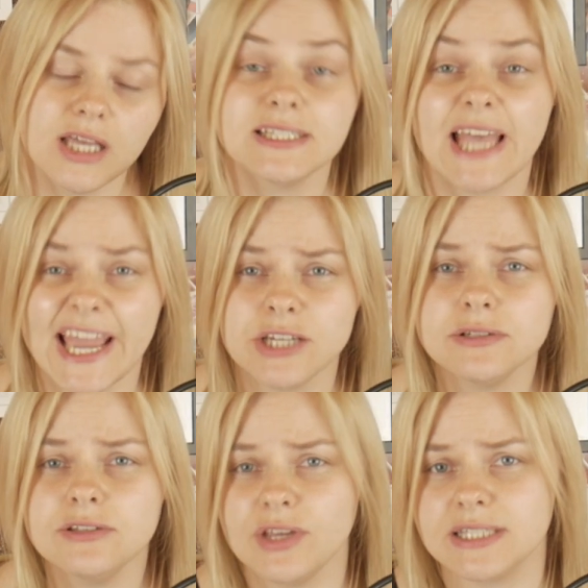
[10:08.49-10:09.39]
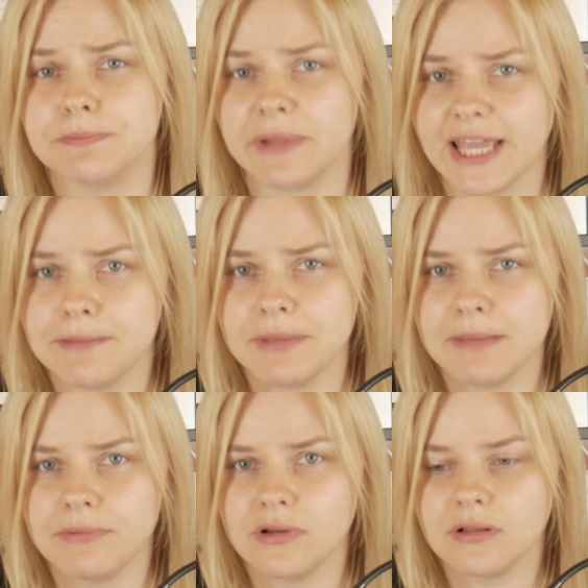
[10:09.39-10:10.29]
is actually to explain
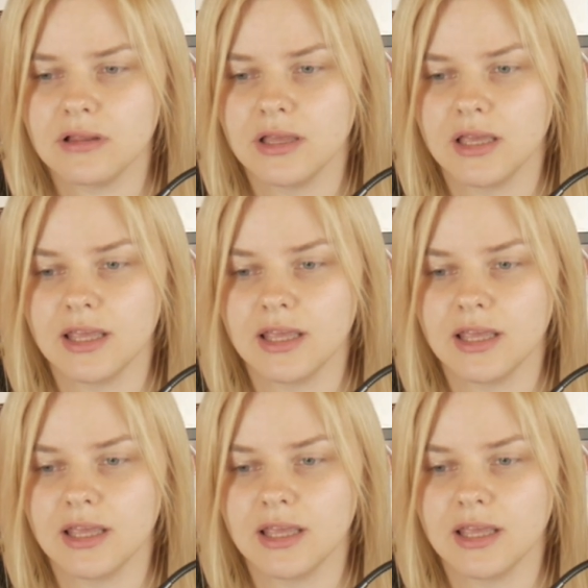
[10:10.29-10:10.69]
people